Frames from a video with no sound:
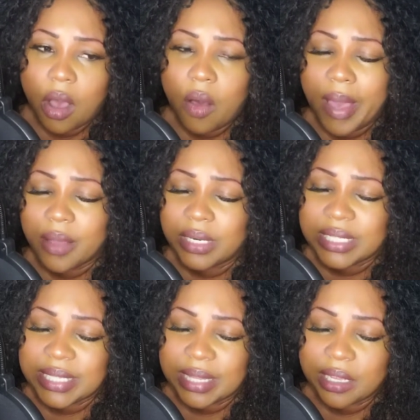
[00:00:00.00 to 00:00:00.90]
Oh, I only
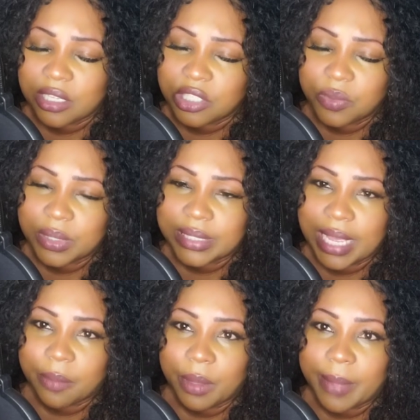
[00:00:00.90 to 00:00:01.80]
said that because you wouldn't
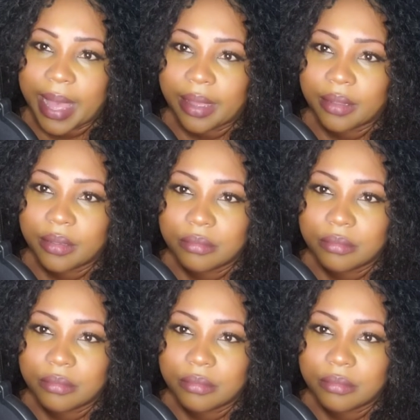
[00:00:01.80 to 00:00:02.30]
take me back.